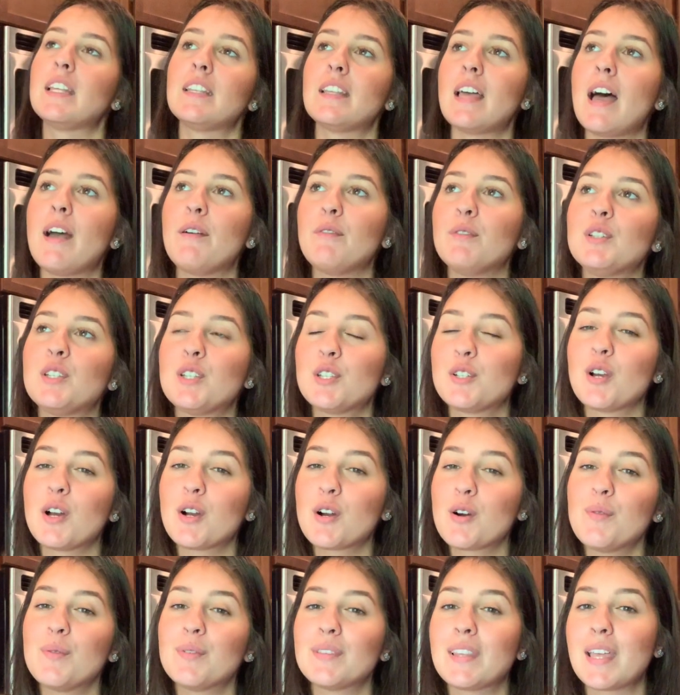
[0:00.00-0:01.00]
I would
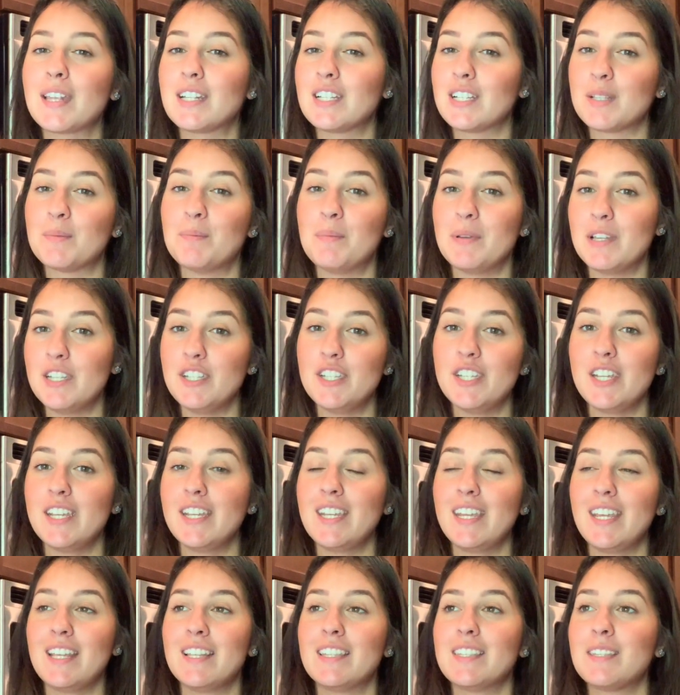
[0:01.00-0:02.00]
struggle with like just binge
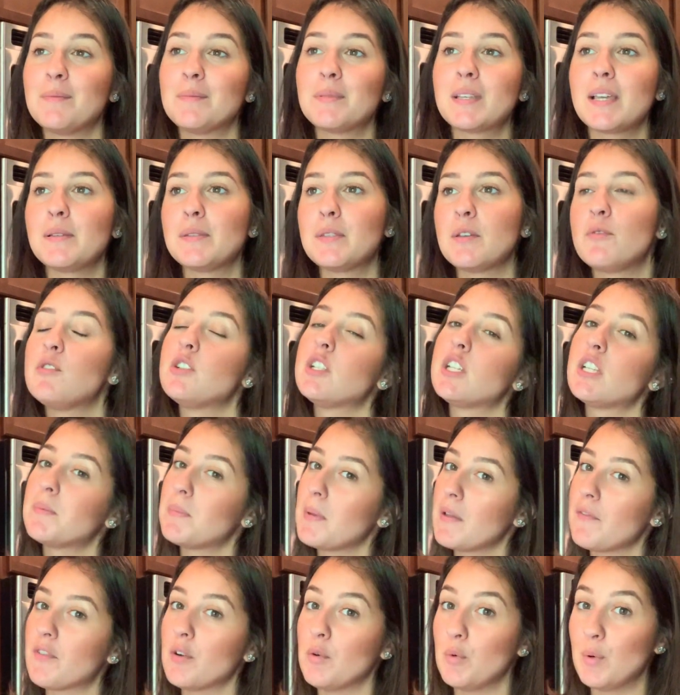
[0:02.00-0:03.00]
eating. Sometimes it would just
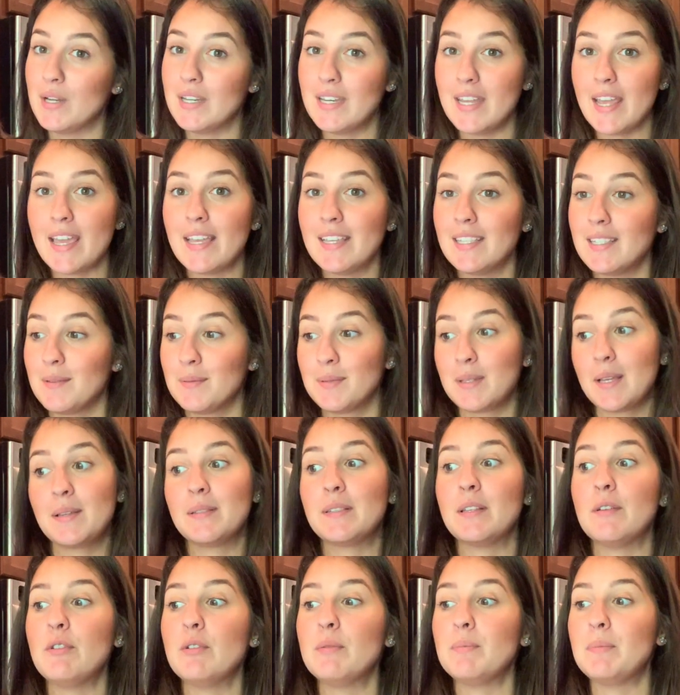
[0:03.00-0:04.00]
be for one day,
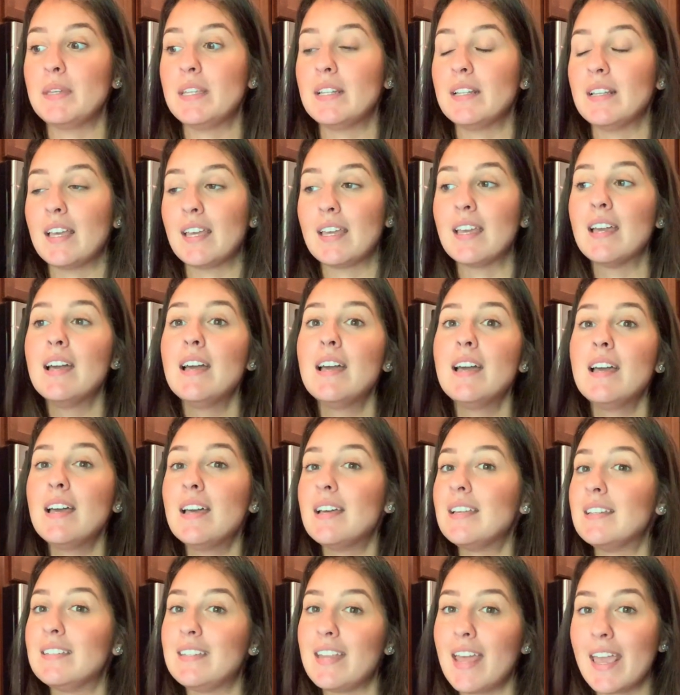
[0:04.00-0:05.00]
sometimes it would be like
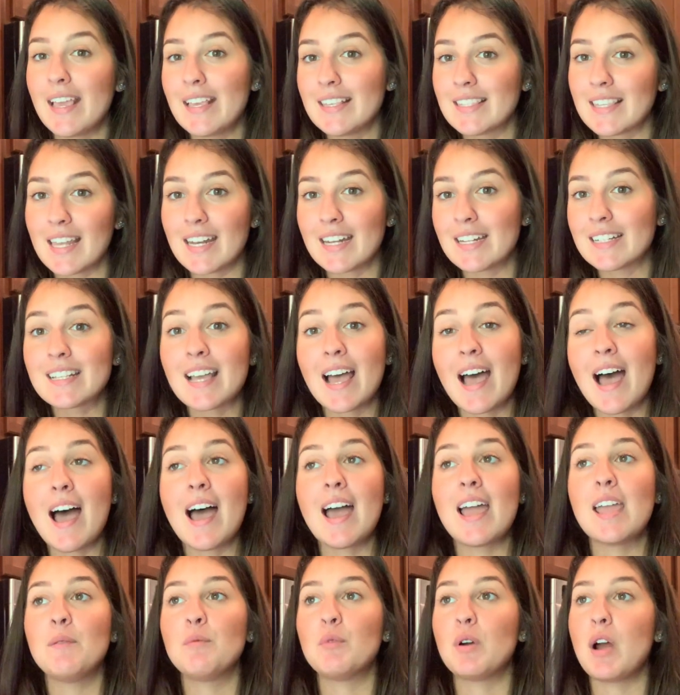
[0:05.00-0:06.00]
days at a
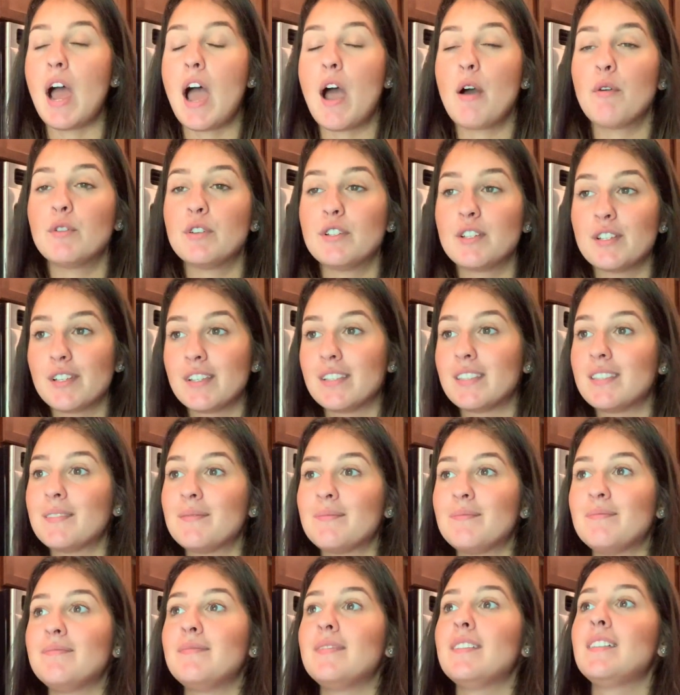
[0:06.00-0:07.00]
time where I would just
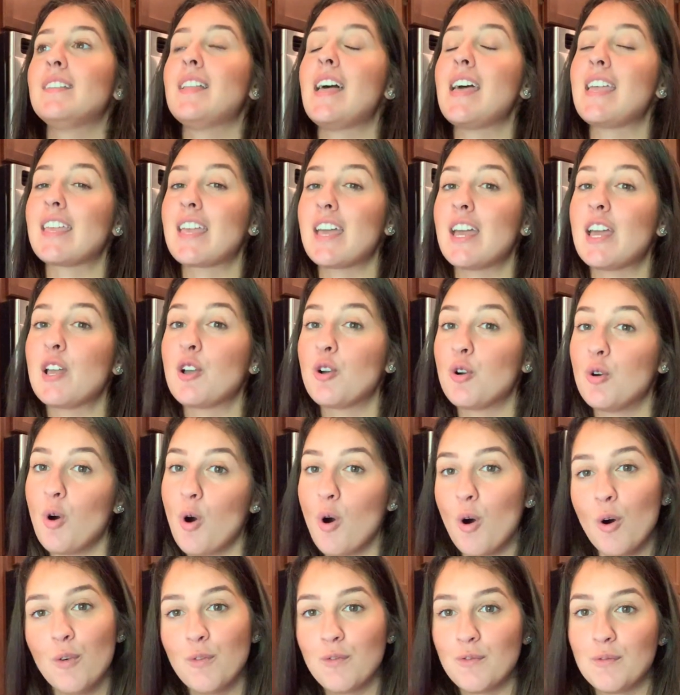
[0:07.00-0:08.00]
like
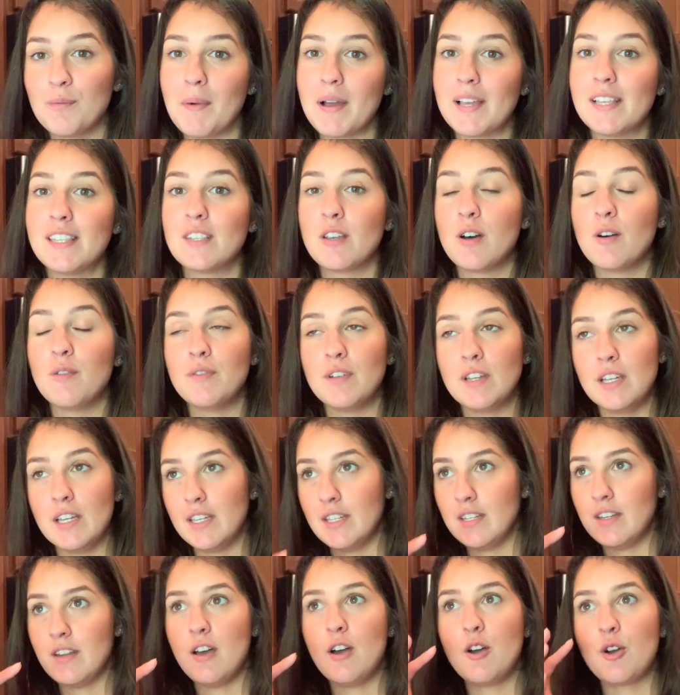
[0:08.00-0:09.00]
engulf myself
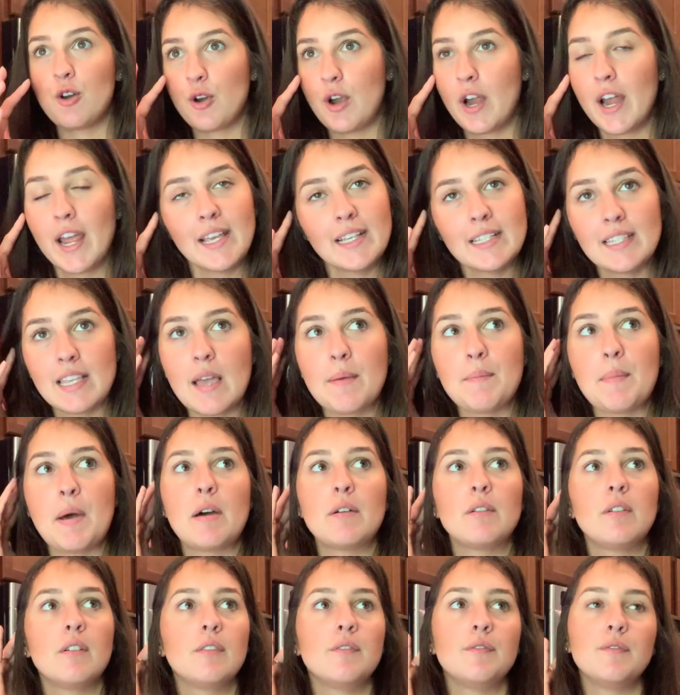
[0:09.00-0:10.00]
in a crazy
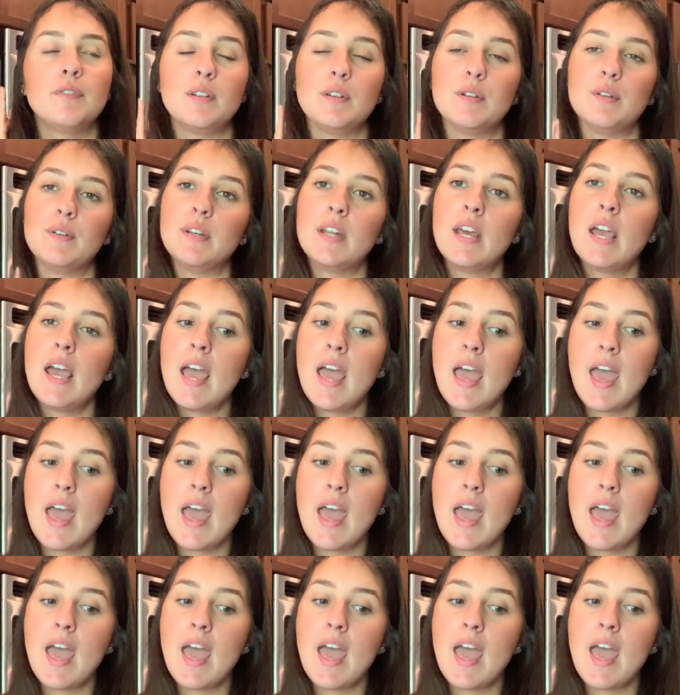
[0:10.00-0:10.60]
amount of food.